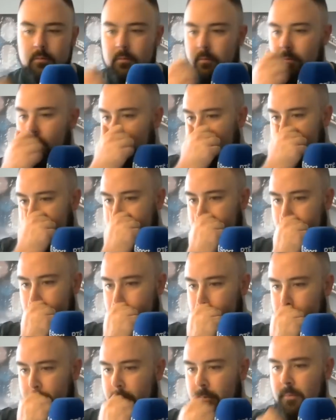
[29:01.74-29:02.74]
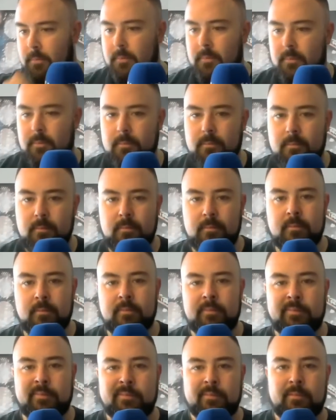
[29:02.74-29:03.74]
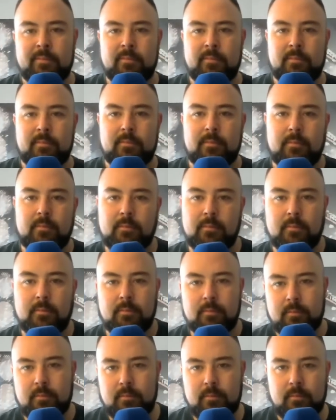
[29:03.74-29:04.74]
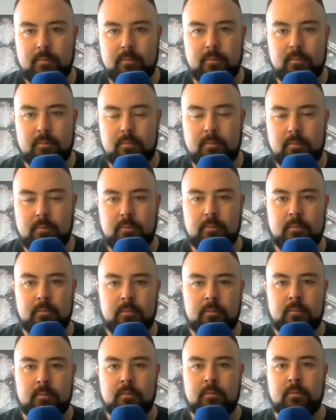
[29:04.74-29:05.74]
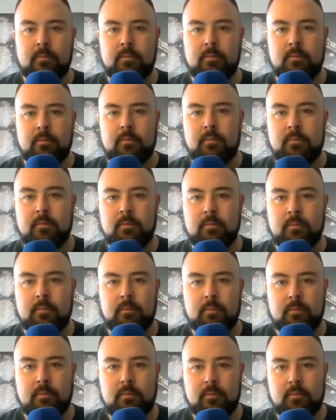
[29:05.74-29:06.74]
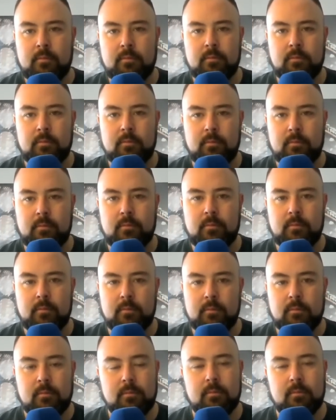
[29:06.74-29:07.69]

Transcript: [no speech]